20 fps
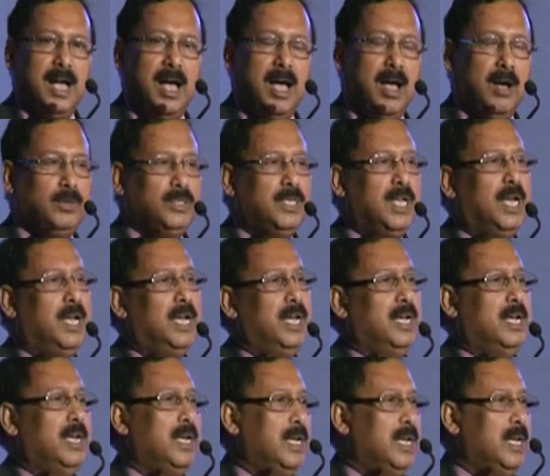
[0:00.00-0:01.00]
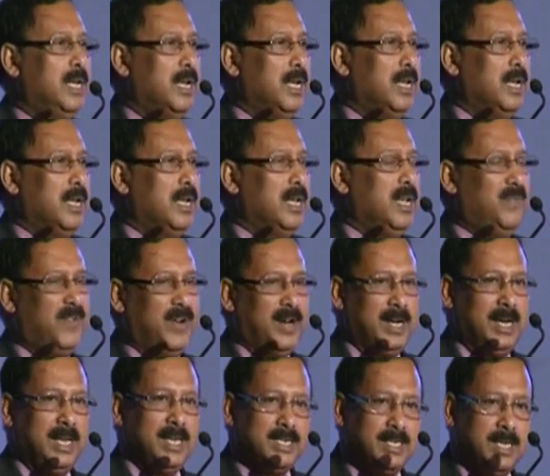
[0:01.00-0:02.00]
how the
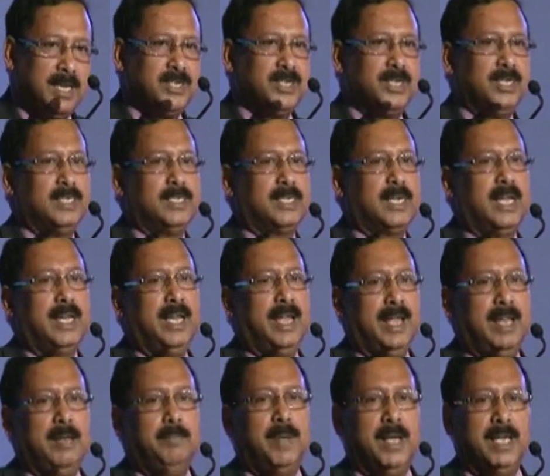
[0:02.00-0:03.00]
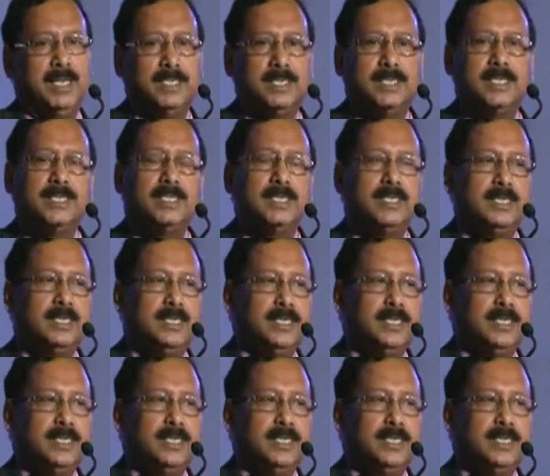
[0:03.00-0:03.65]
different legislations can help us,